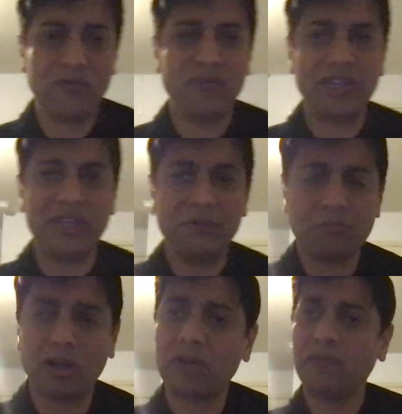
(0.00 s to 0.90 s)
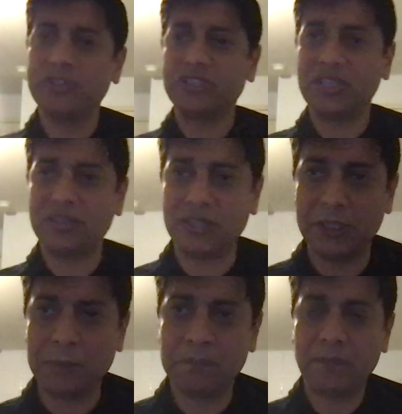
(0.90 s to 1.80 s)
we thought of visiting
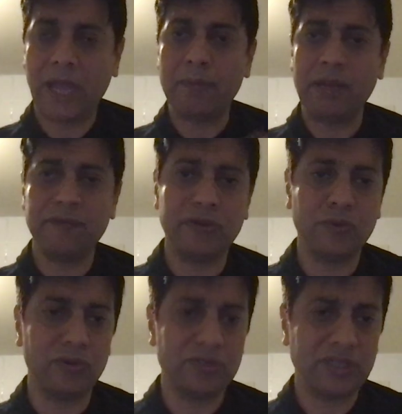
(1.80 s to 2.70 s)
the Amalfi Coast.